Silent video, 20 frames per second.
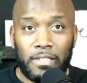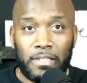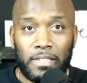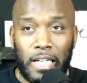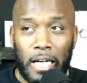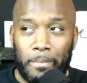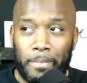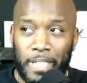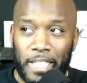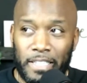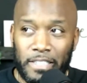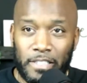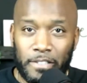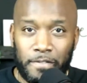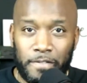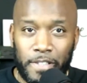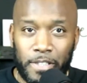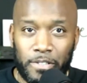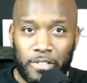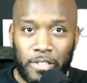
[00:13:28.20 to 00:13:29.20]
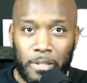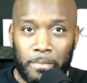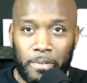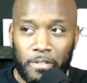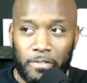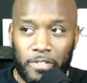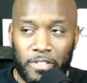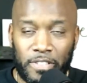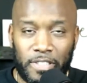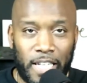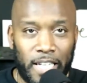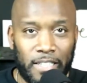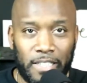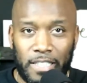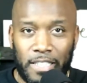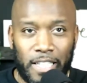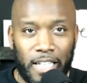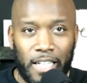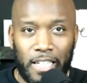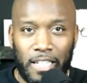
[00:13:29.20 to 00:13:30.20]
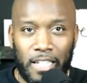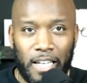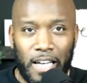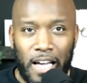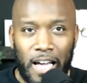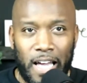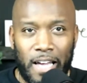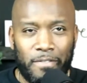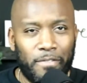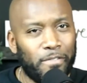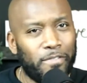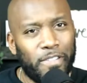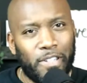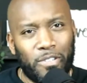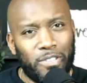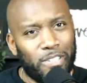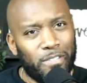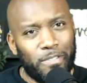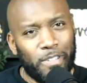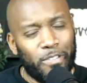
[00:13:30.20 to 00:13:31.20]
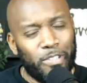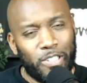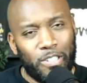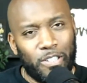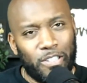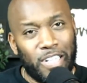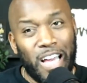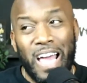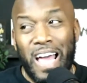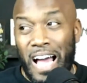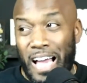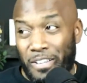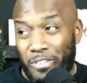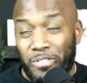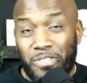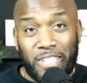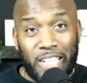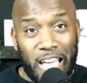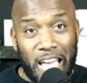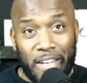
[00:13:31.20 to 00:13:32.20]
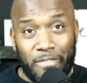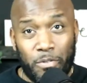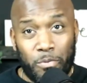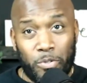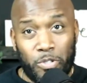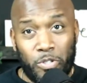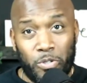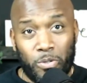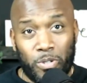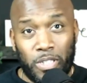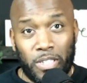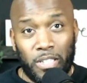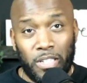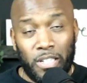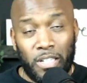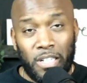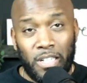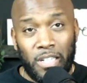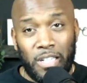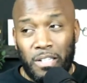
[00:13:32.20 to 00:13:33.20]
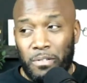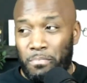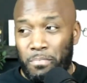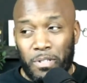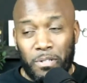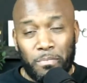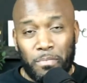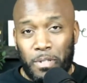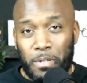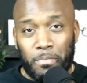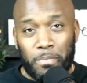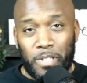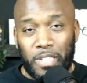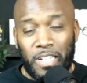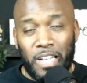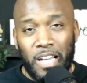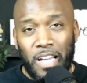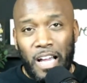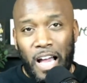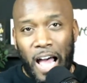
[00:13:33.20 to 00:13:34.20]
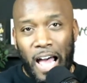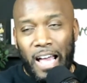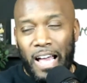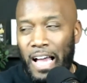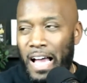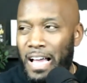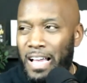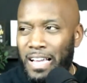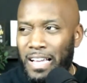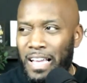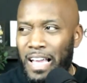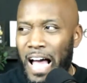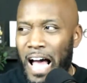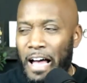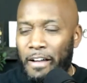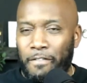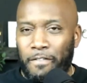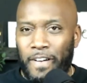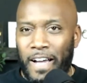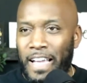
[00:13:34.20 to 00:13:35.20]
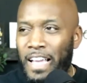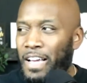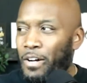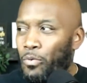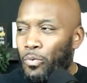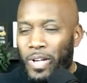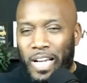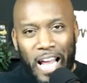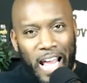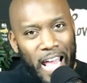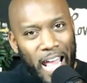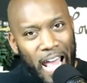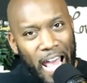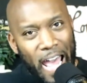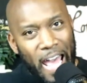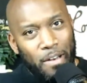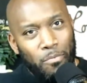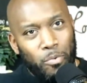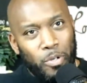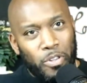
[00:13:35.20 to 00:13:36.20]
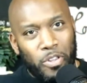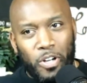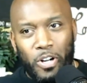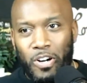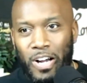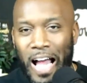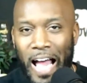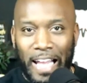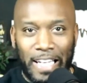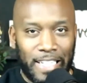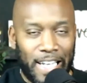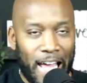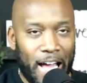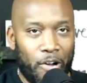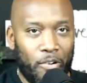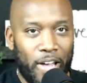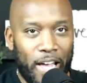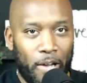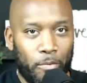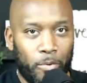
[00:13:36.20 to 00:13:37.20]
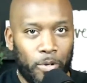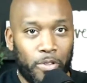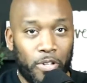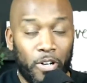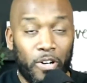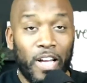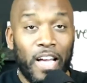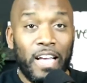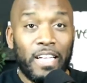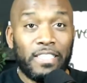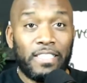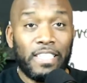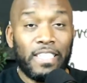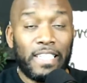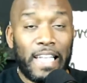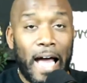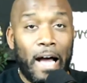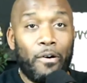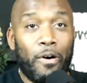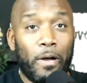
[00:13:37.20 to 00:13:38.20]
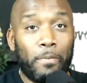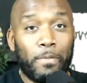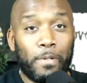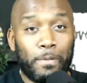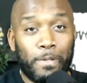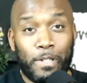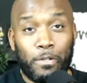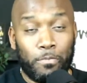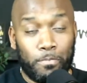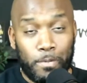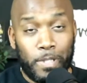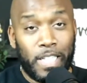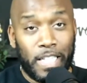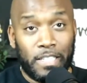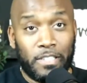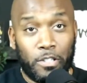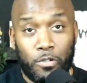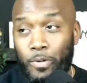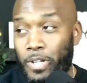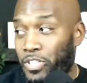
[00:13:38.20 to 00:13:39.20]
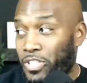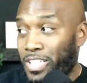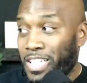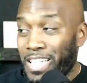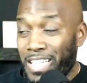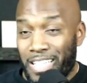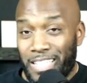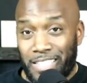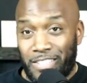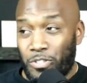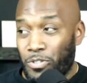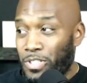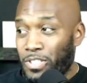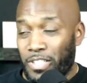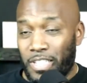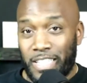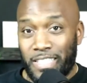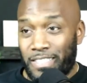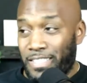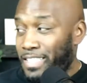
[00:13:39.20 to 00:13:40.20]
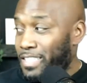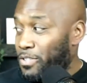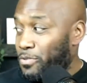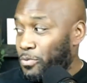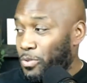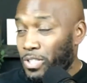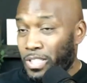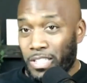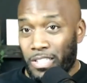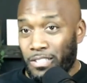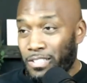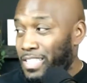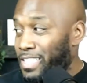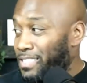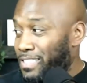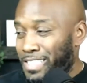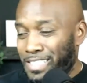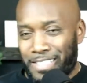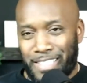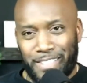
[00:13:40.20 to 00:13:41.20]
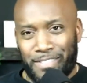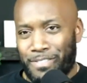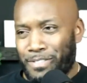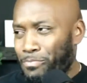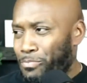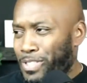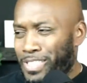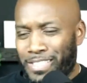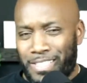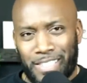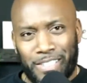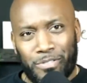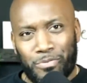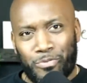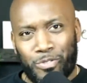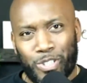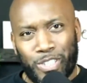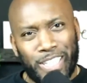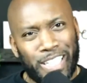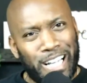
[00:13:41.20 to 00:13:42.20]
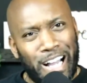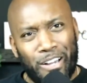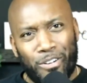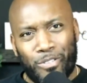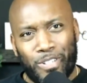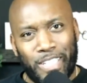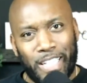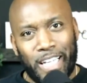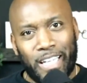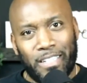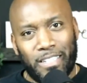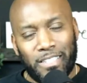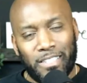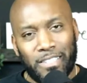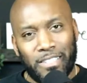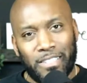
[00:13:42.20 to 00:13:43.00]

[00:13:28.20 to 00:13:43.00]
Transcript: I begin to feel something for Sally that I haven't felt in a very long. I used to have it with Julie, but I find what I had with her, I now have with her. See, now I begin to question: is this really it? Was this really God ordained?